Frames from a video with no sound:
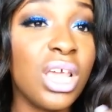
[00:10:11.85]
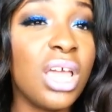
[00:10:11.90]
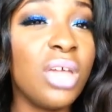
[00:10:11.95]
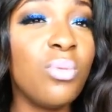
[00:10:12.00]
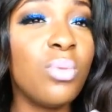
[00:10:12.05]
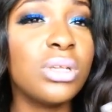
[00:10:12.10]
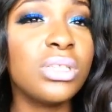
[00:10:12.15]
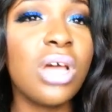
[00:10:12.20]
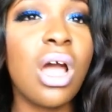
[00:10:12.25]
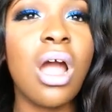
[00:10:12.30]
It
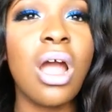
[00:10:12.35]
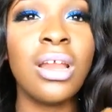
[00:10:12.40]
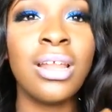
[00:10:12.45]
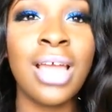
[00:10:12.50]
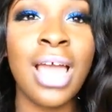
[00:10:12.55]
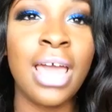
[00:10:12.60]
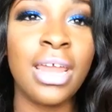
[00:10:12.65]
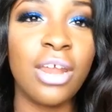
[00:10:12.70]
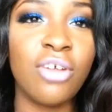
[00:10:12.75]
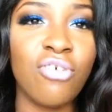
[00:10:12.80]
was hard
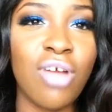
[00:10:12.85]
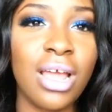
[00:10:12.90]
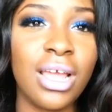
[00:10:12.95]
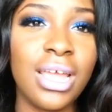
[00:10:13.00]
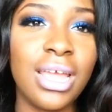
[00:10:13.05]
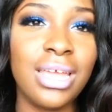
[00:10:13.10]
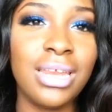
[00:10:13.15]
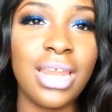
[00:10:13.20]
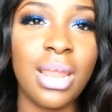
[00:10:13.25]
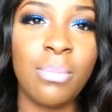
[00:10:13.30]
kind of
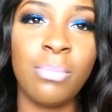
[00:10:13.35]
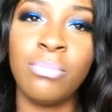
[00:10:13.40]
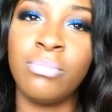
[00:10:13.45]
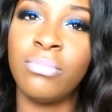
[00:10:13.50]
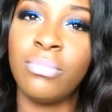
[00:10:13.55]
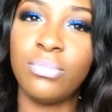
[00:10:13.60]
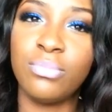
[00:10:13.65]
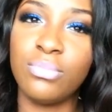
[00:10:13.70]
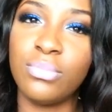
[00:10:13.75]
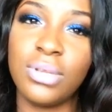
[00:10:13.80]
ranking
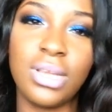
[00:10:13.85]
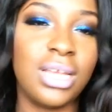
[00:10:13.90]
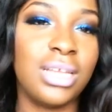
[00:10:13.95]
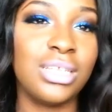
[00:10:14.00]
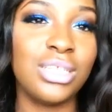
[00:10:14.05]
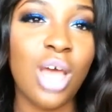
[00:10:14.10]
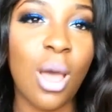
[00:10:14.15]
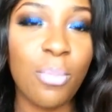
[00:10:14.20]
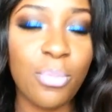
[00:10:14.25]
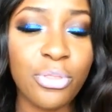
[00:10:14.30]
them in
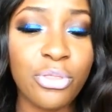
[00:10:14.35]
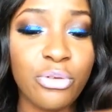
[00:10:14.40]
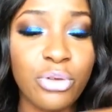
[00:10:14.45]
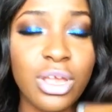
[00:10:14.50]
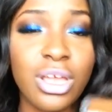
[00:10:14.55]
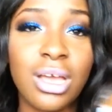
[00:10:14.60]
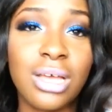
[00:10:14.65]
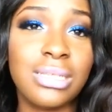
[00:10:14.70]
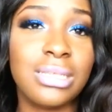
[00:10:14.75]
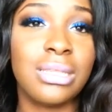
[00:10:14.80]
top 3
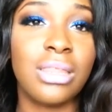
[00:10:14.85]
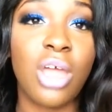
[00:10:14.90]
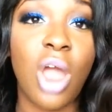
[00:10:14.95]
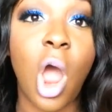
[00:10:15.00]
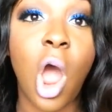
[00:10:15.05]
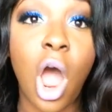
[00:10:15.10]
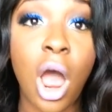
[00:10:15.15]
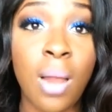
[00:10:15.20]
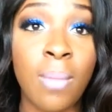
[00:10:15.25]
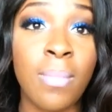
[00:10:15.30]
because they
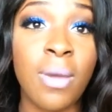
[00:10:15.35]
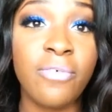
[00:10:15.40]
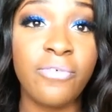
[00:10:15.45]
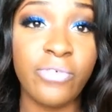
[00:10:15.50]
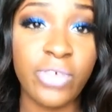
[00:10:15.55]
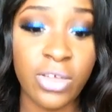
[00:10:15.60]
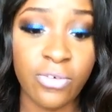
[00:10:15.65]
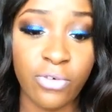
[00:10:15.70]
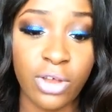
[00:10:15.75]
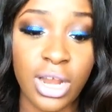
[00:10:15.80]
are my
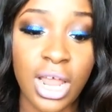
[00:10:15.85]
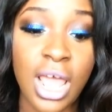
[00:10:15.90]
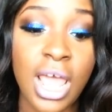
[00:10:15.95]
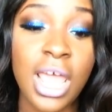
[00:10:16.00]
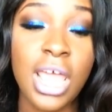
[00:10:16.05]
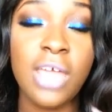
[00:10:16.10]
favorite.